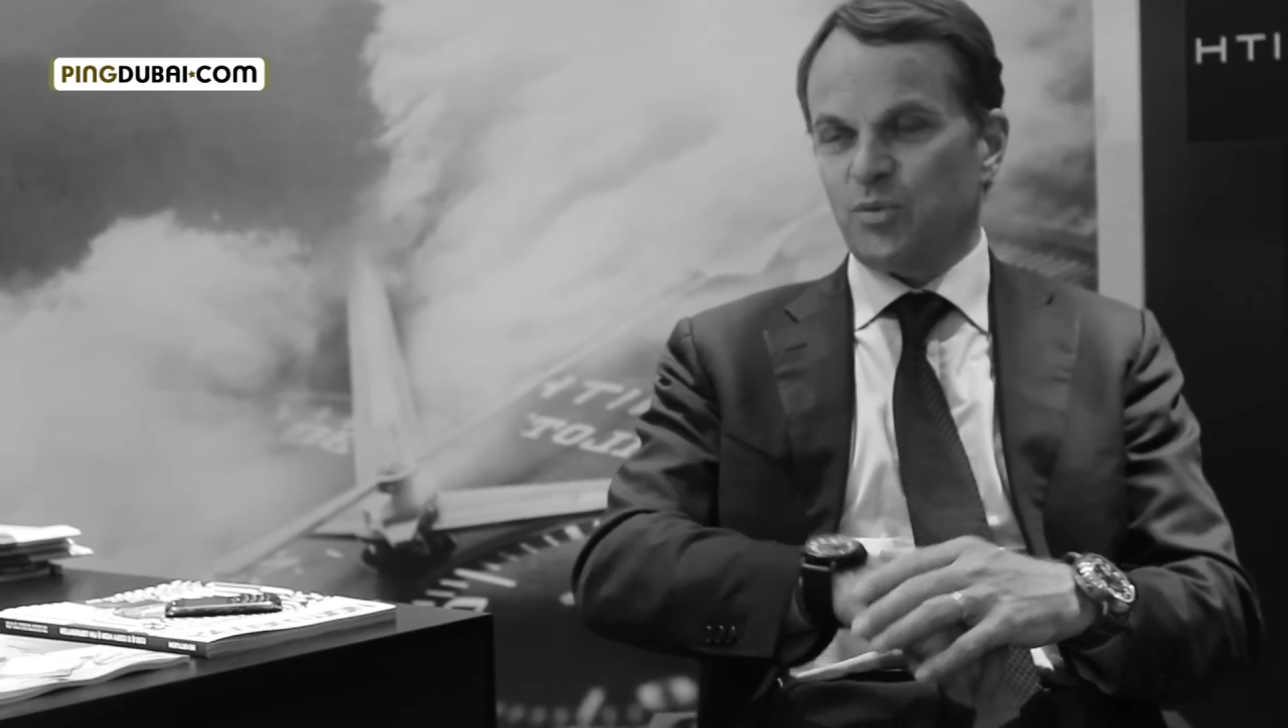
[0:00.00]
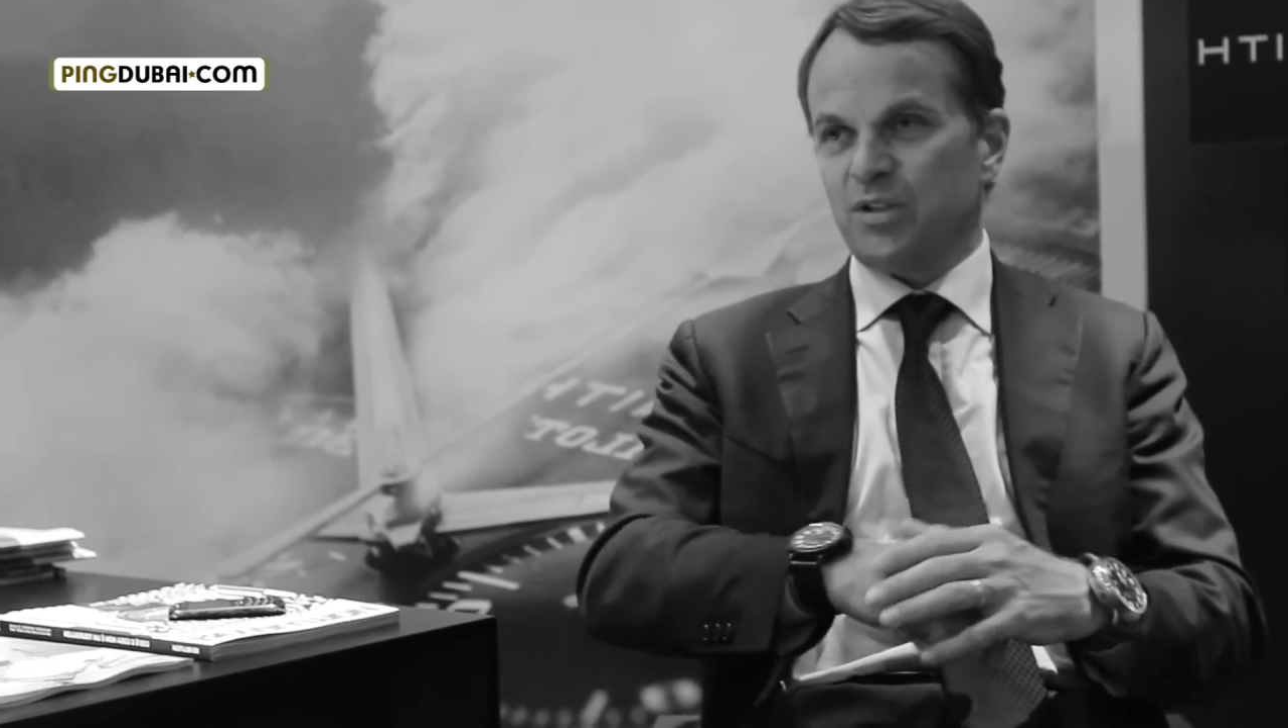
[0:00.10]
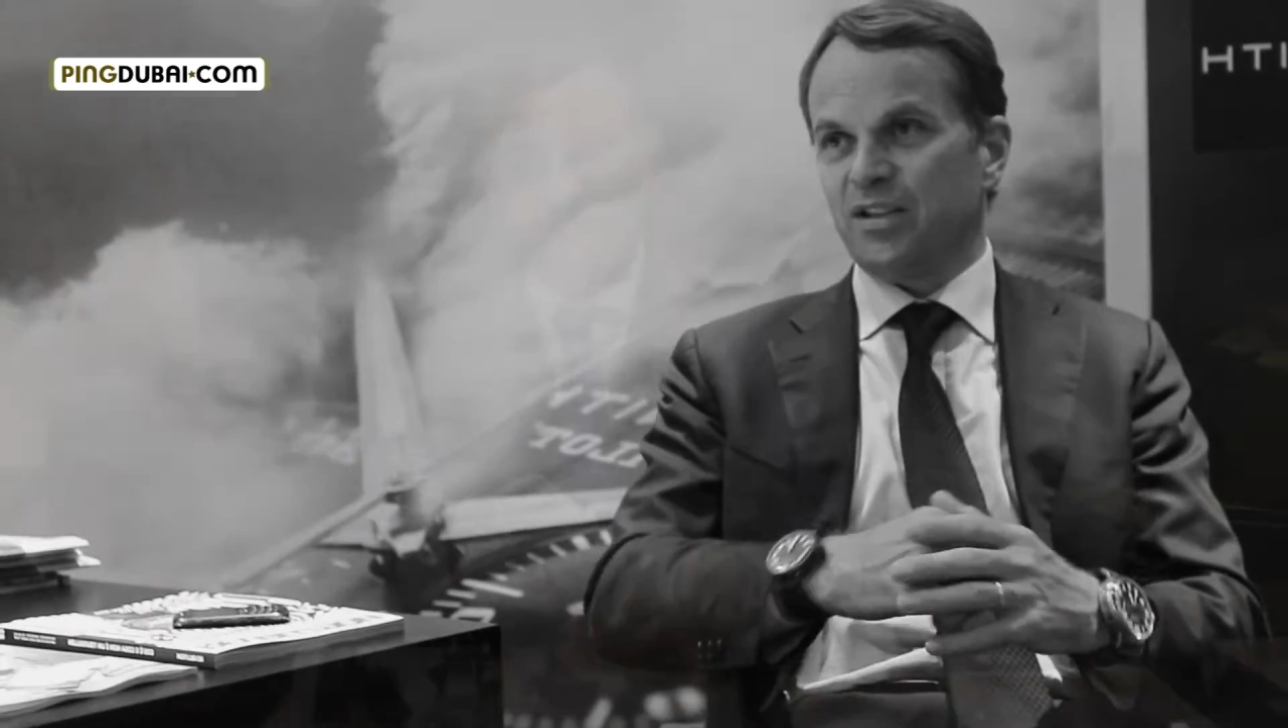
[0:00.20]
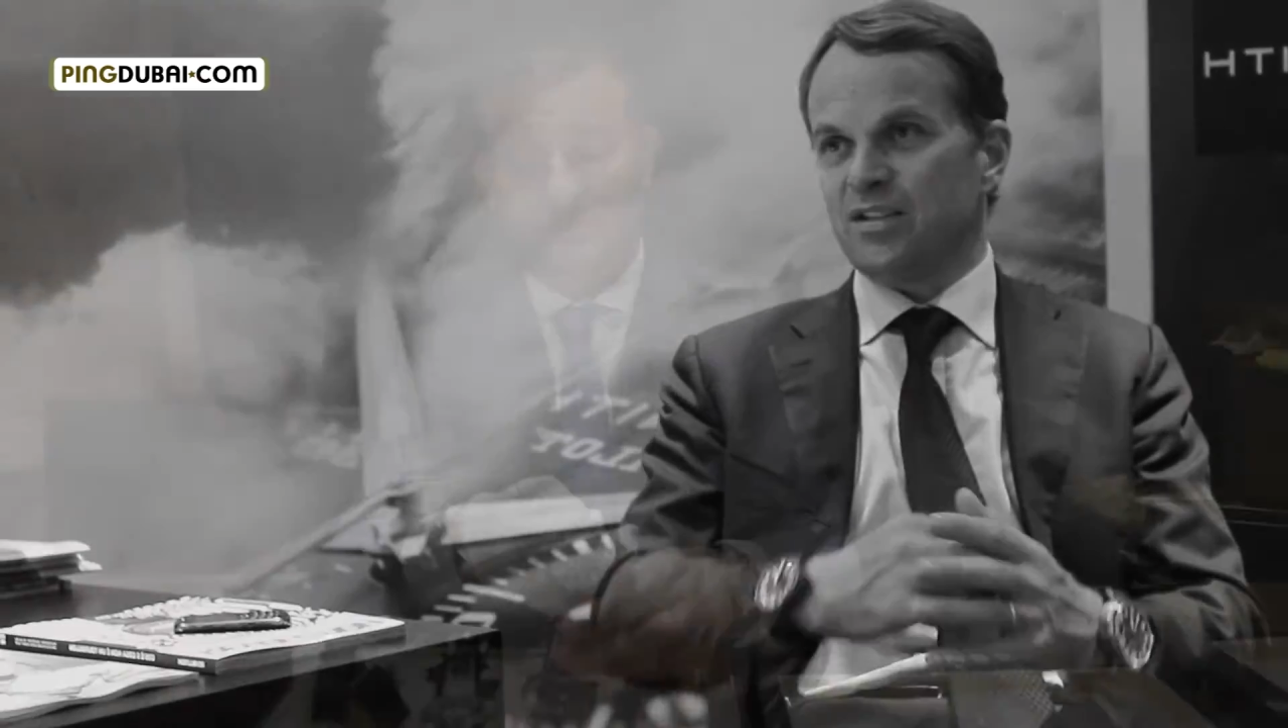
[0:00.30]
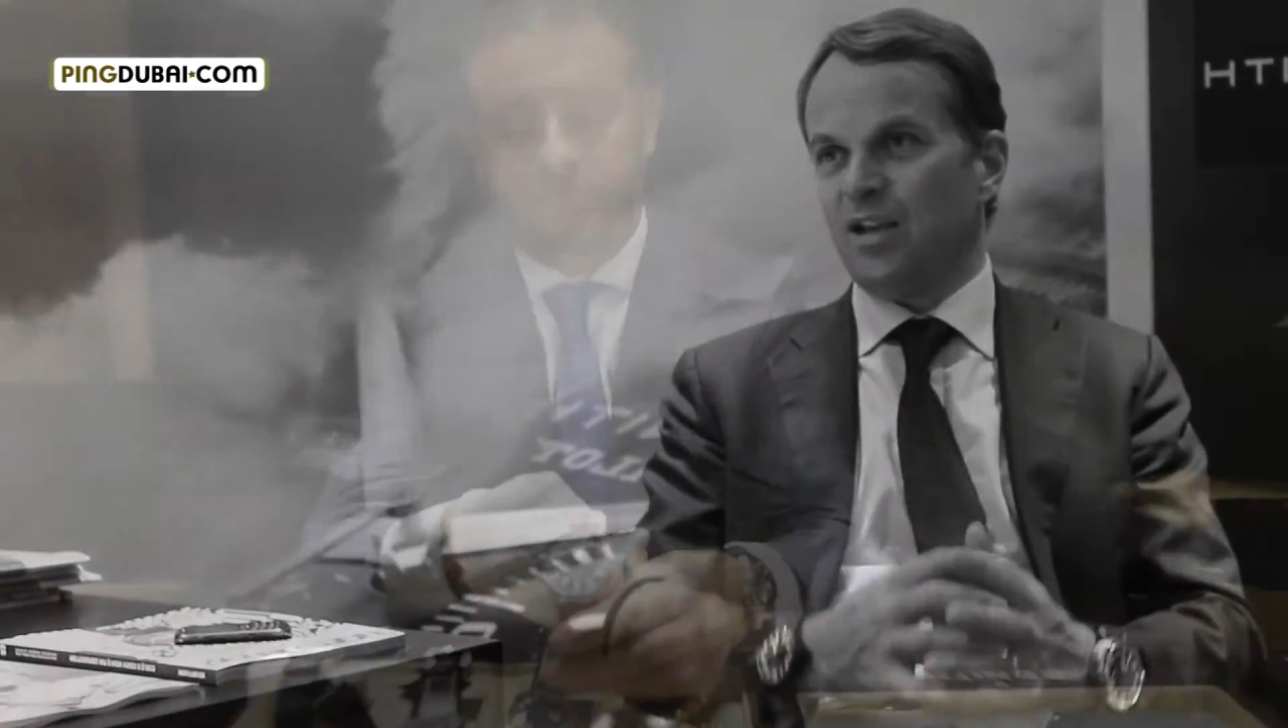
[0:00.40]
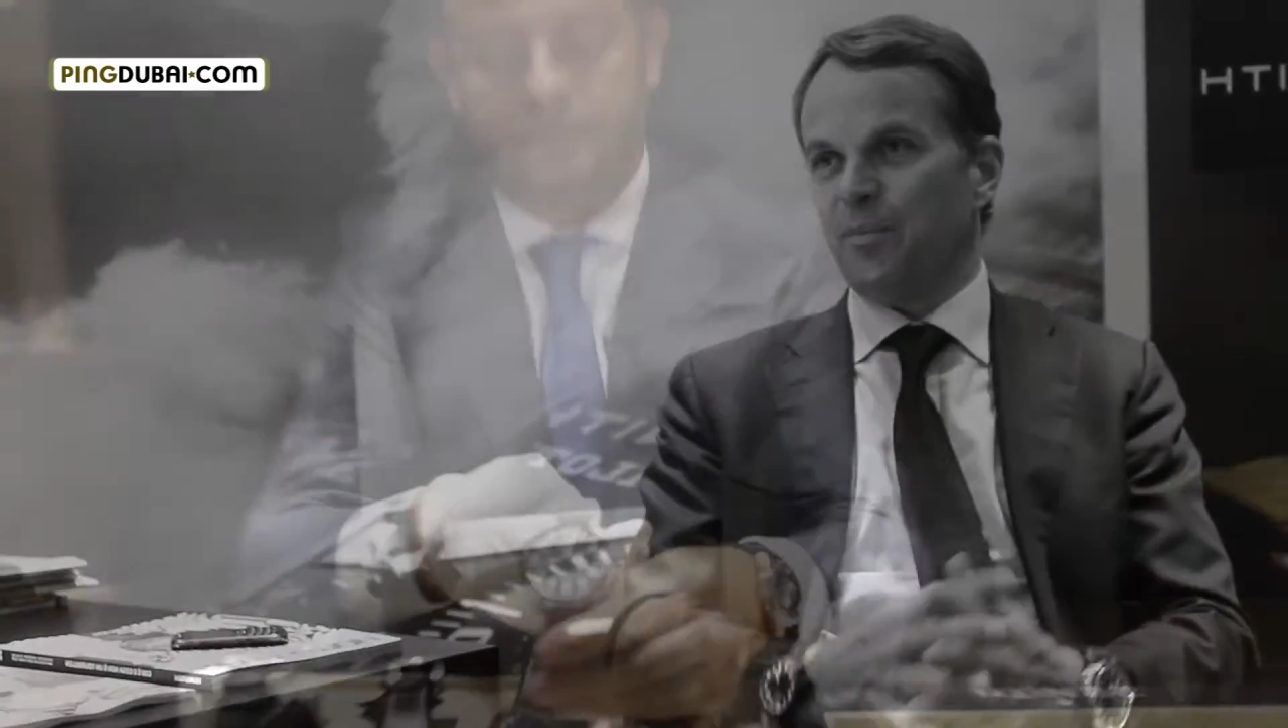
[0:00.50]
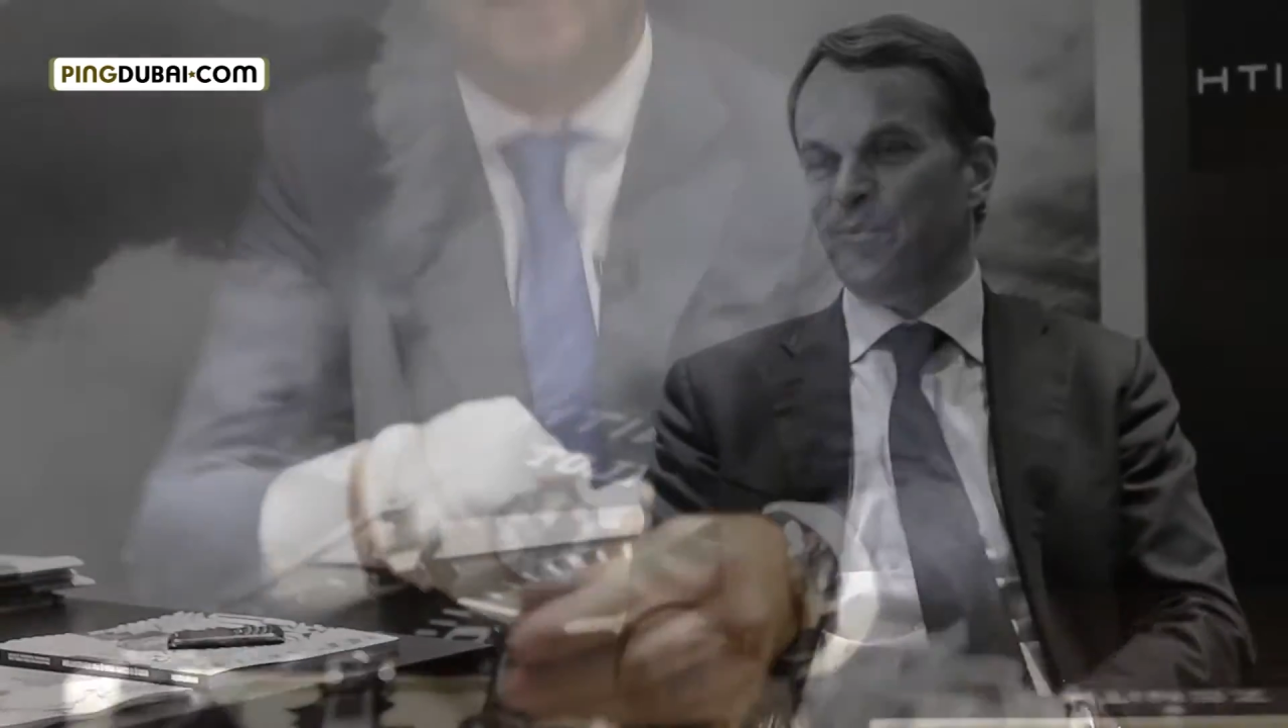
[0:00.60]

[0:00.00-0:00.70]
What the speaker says: with his name.